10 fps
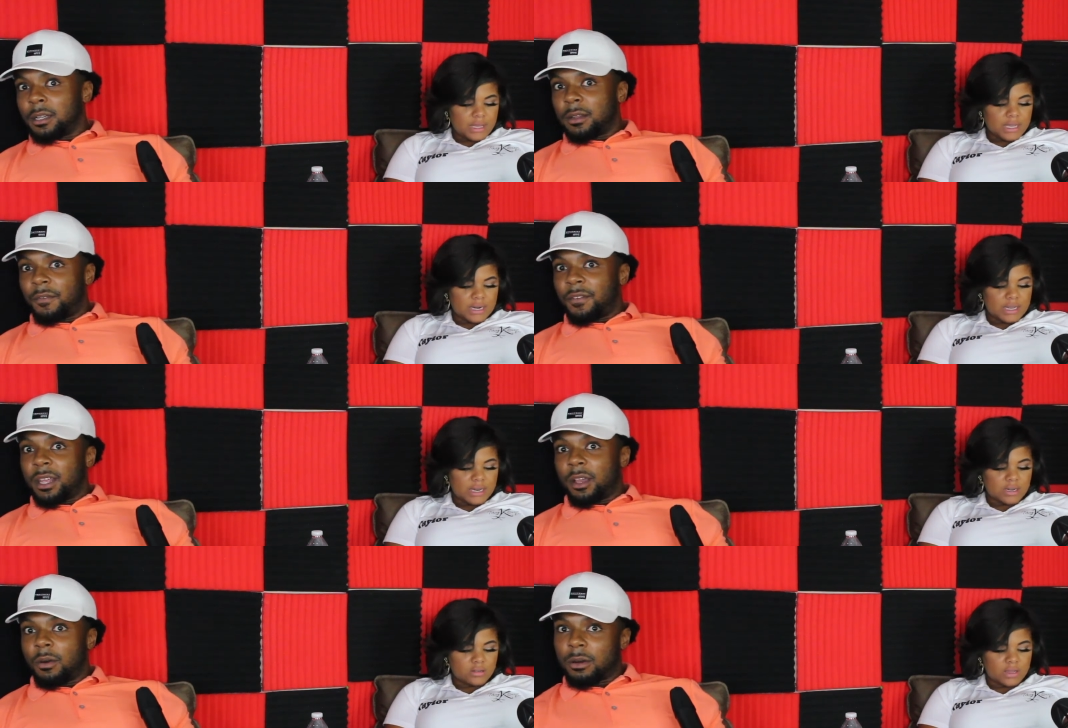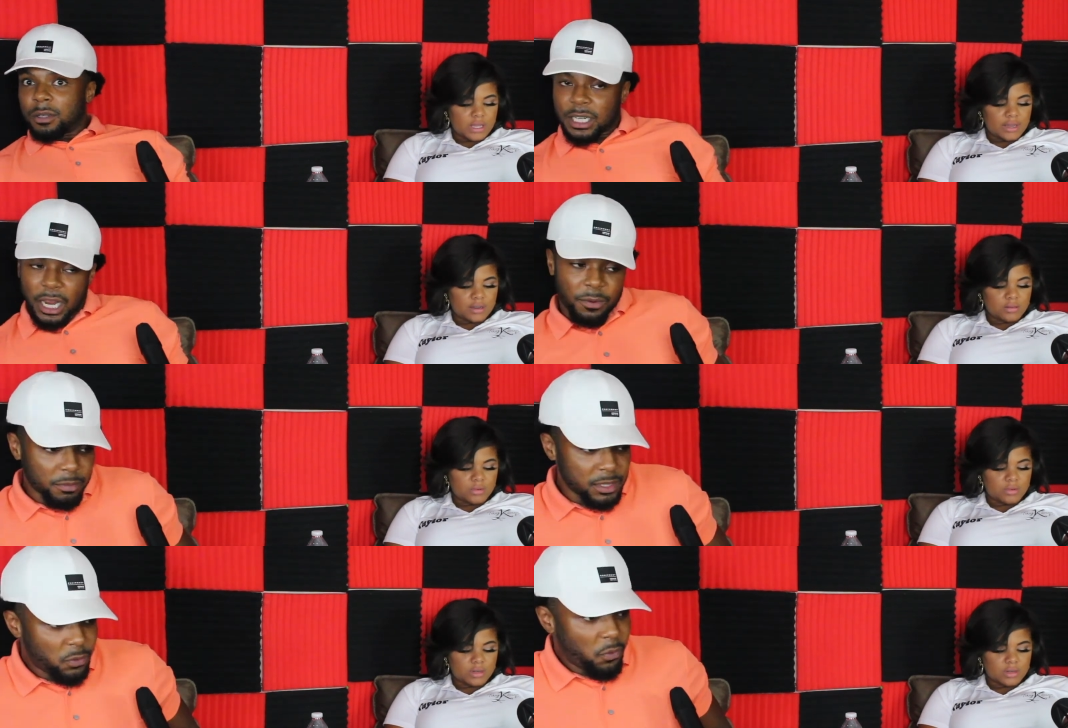Speaker 1: god! The video on the shade
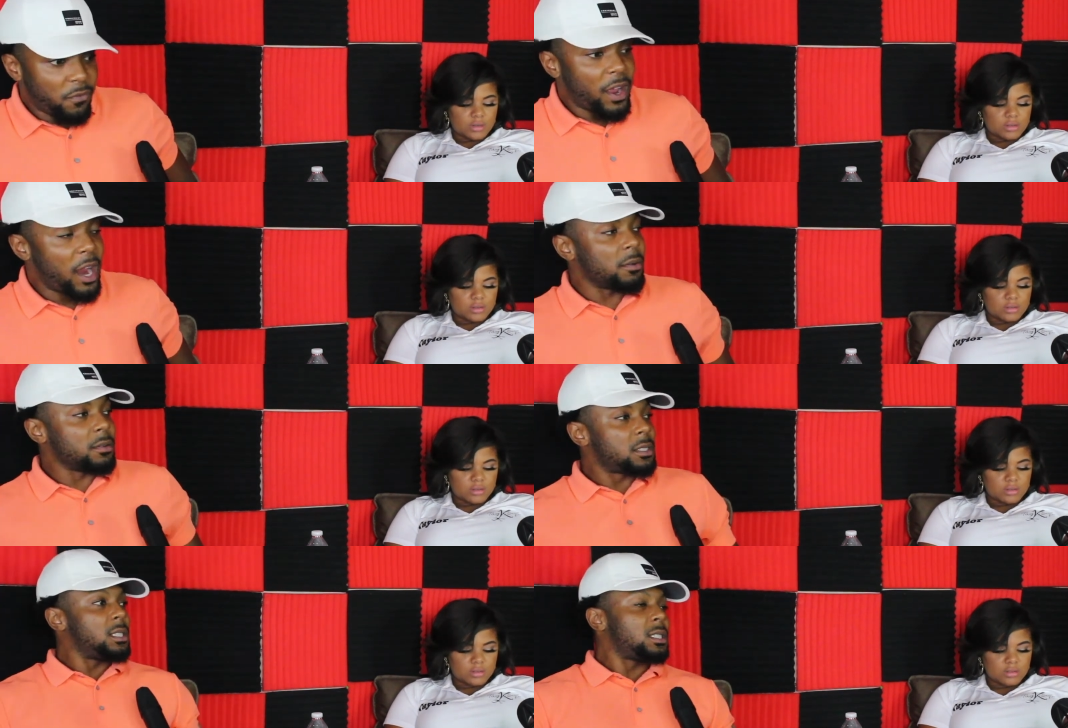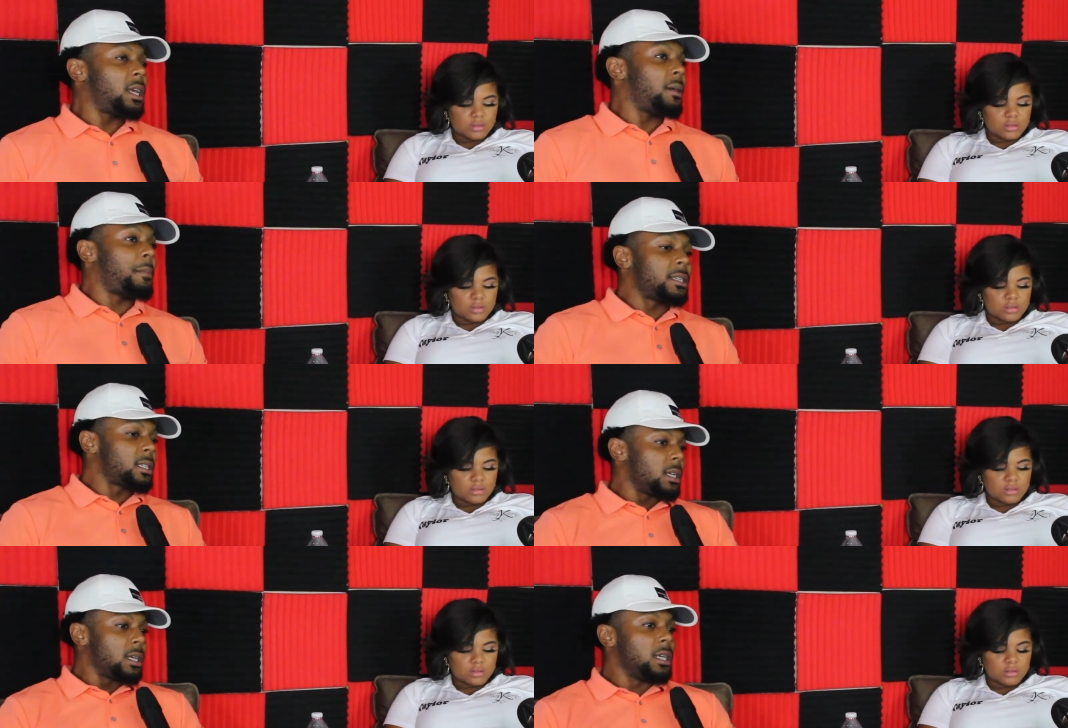room it just went viral. She said
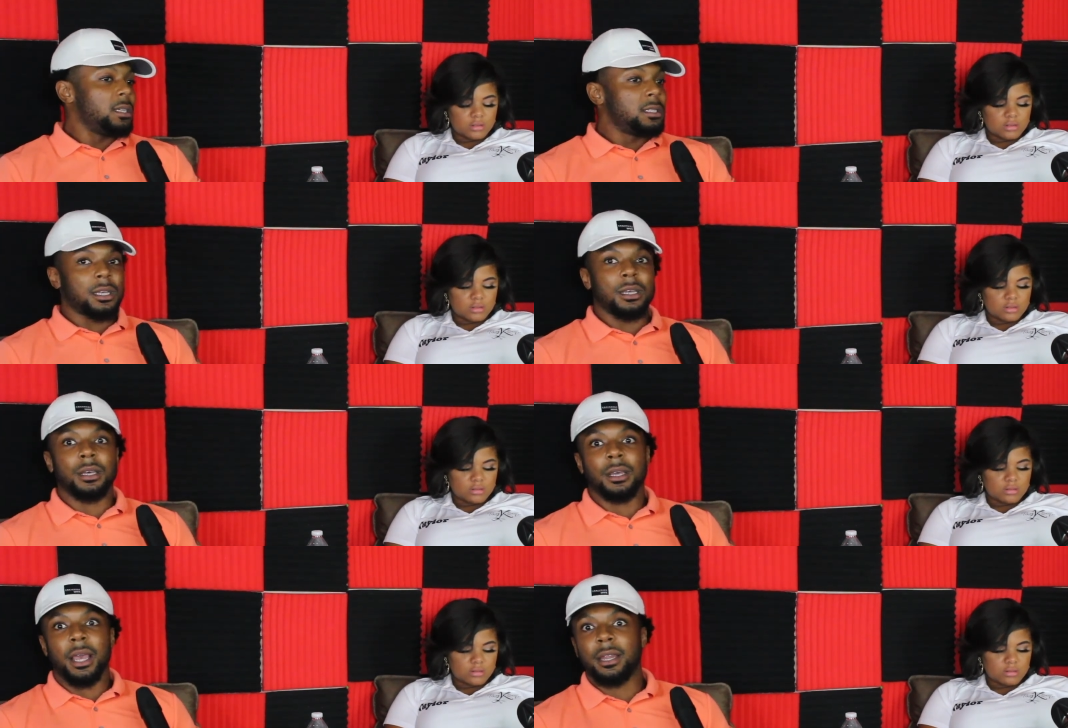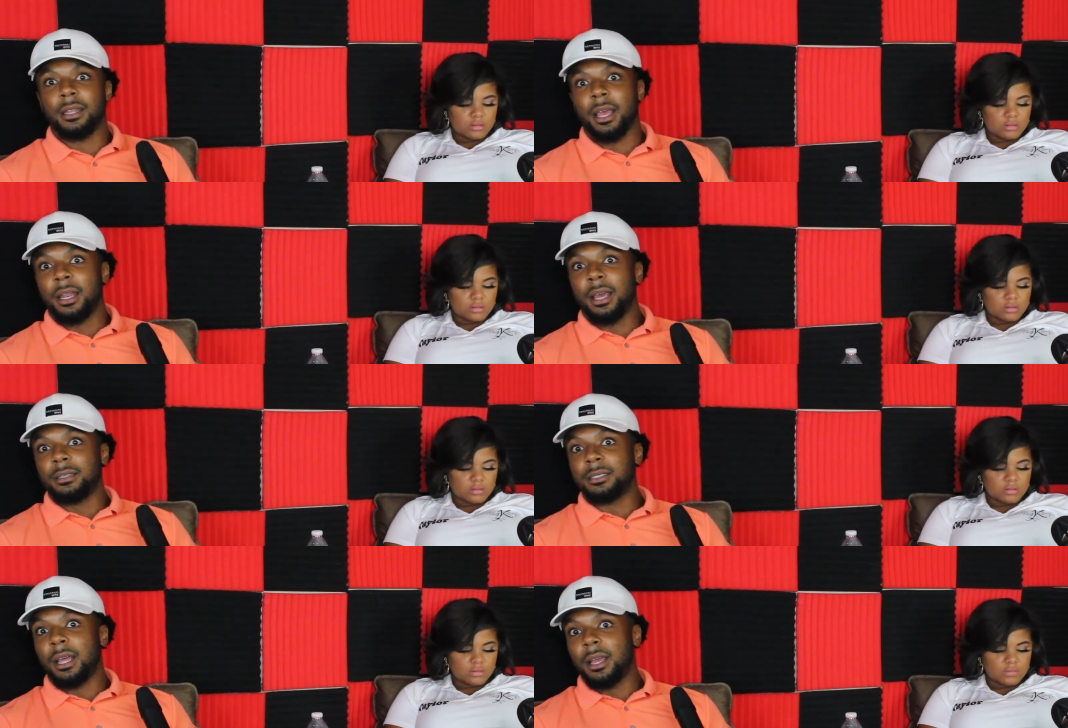basically he's uh at at the
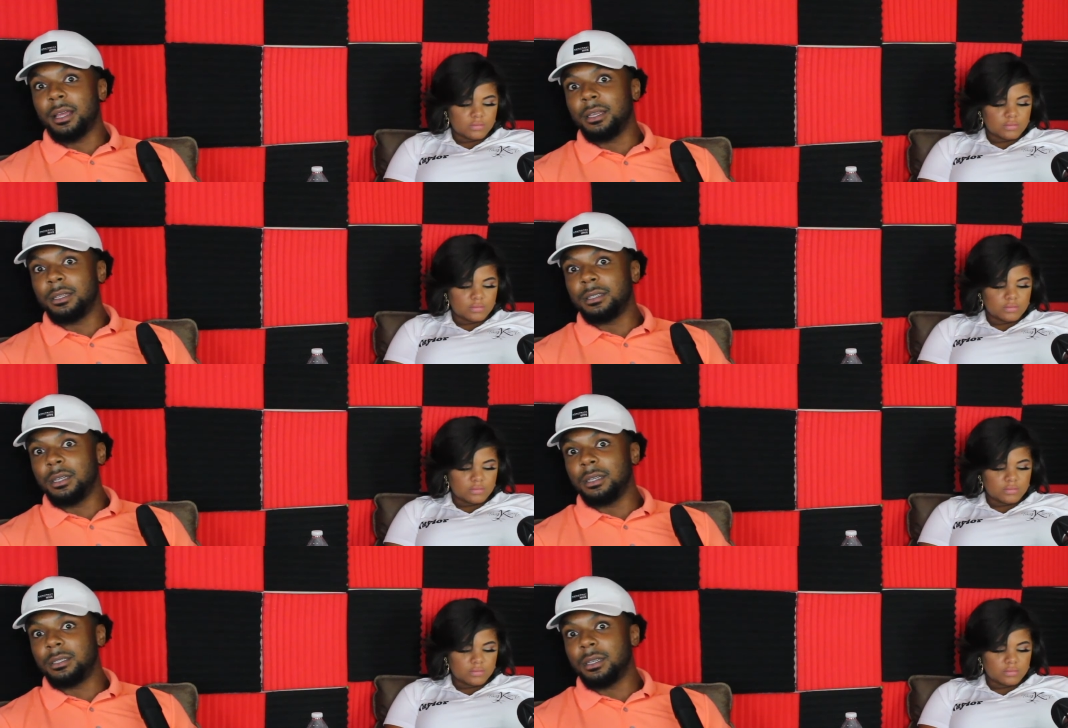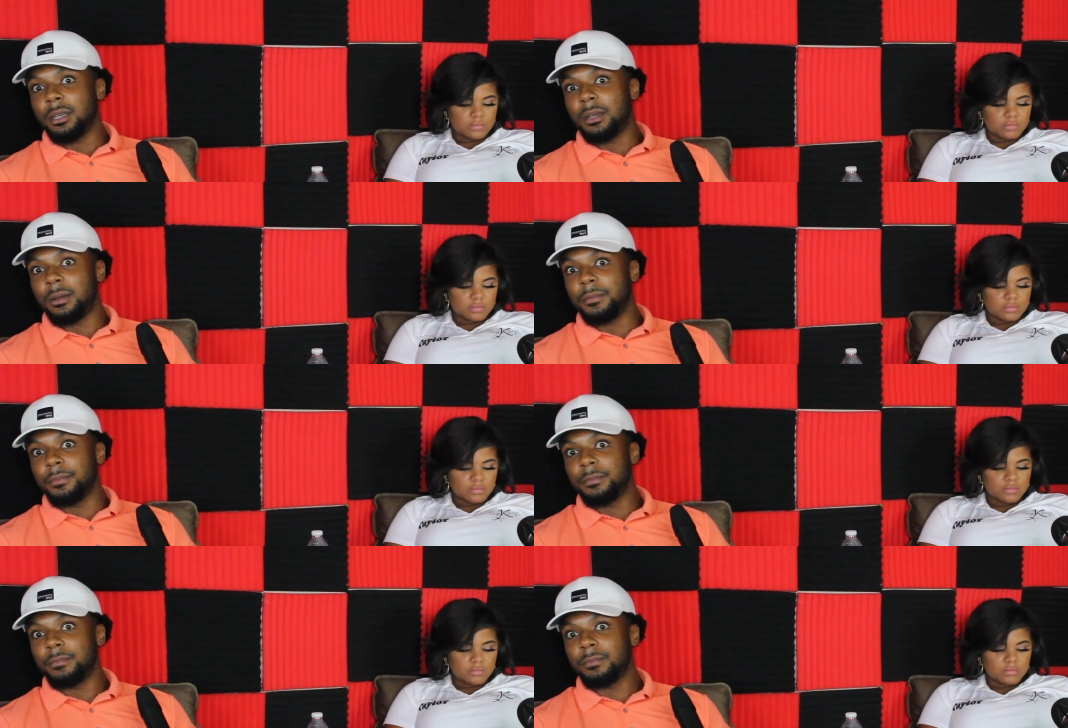house dying. He he's um
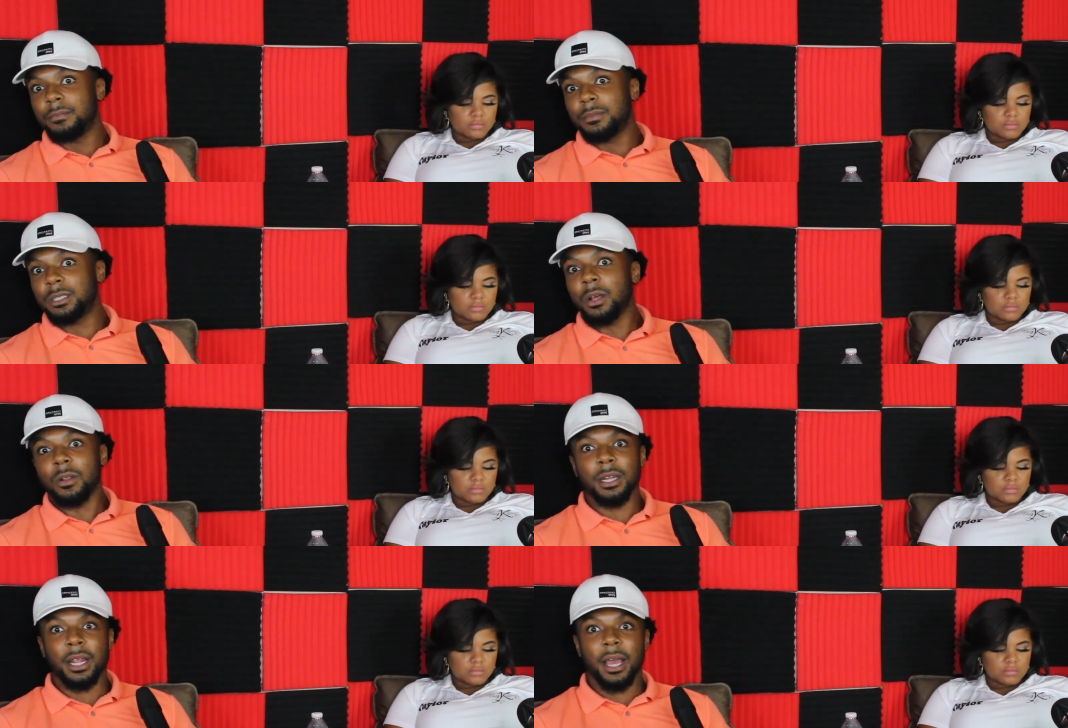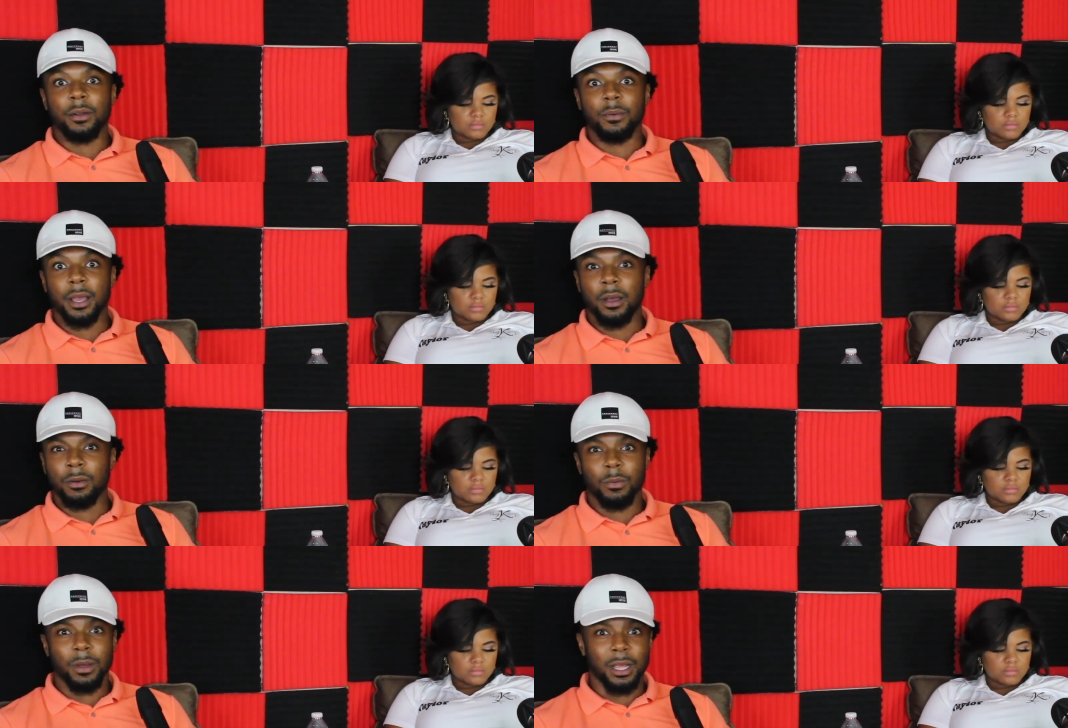slowly dying away. I don't
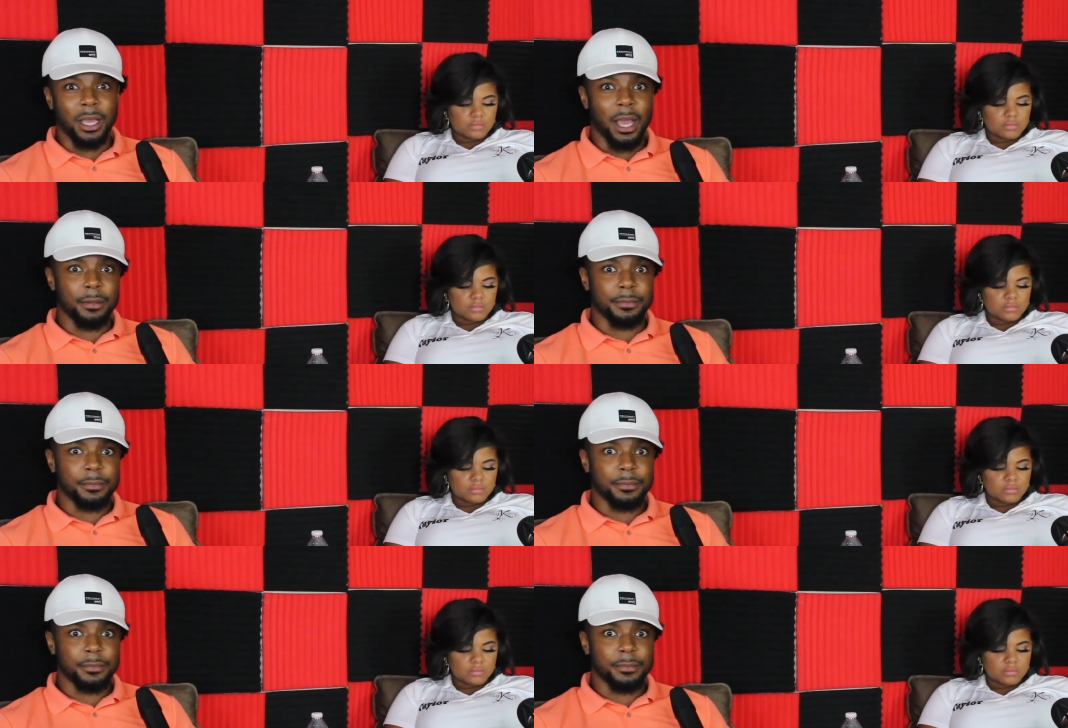know what he got.